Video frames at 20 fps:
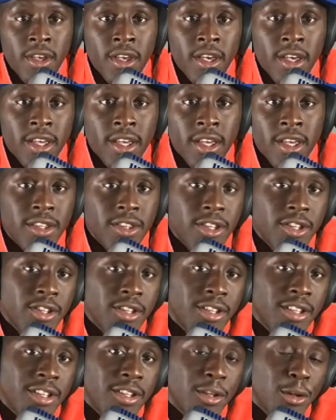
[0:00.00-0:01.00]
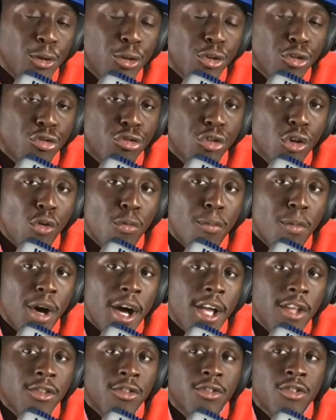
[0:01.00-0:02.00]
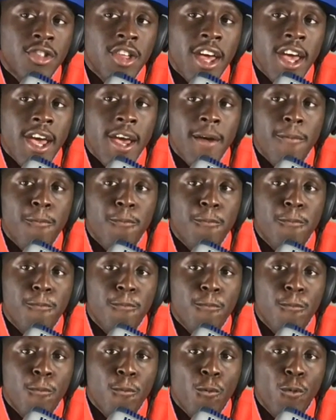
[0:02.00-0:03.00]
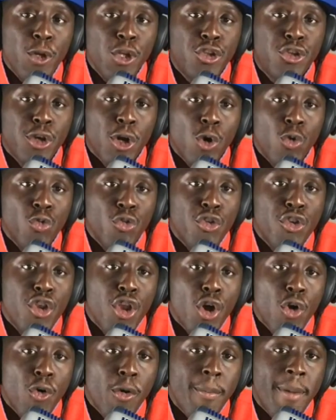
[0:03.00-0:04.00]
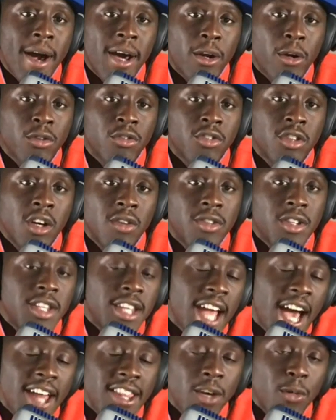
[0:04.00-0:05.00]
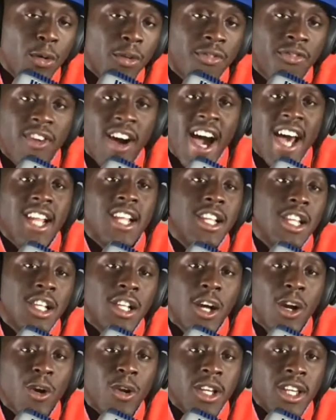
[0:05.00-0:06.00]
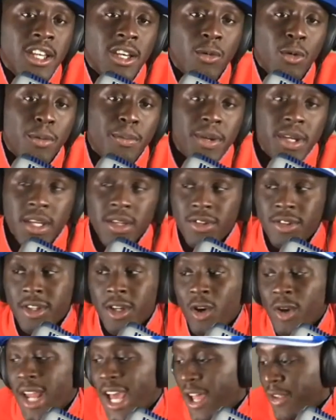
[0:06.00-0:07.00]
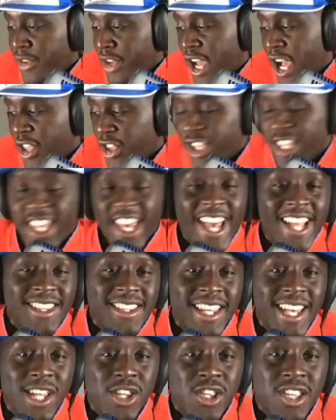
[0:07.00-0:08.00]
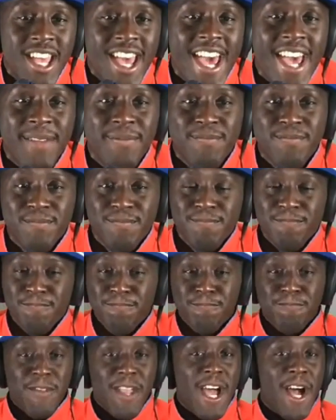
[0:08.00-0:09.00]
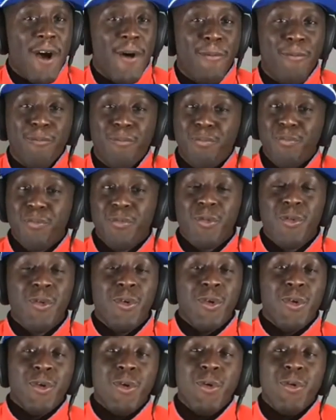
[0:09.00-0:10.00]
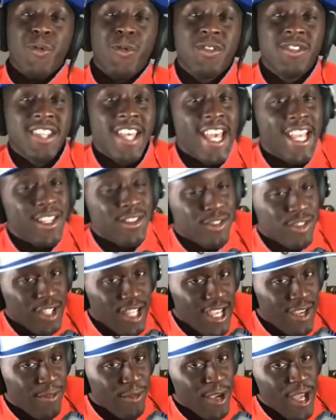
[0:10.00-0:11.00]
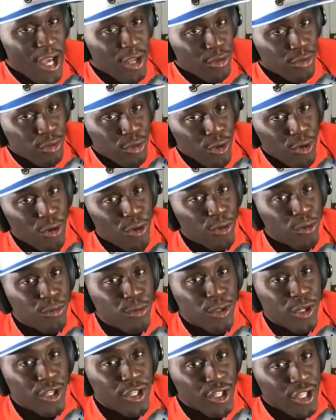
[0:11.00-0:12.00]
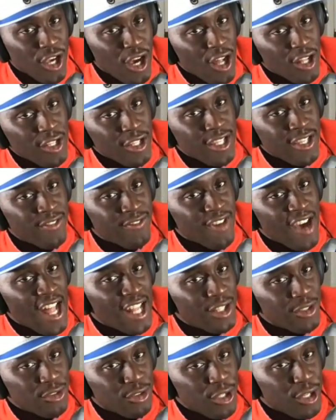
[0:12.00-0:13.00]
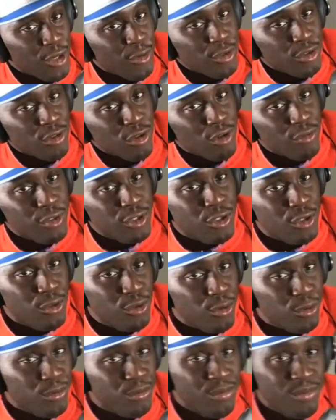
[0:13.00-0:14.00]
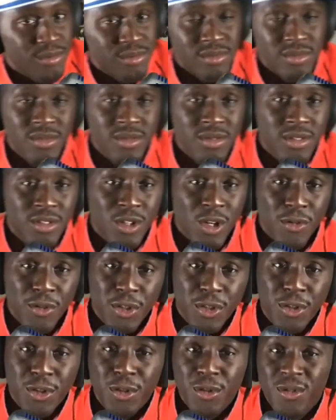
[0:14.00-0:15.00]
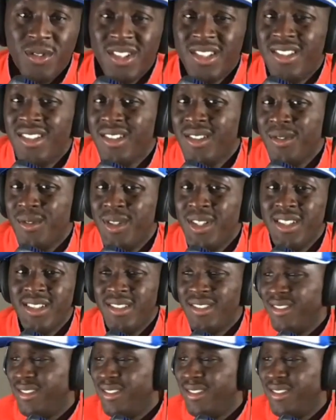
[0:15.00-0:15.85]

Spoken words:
There's just so much that we don't know about ourselves. And now that we're finally learning it, we're being told, oh, no, you can't teach that. No, we're taking slavery out of schools. We're going to call it involuntary servitude. What?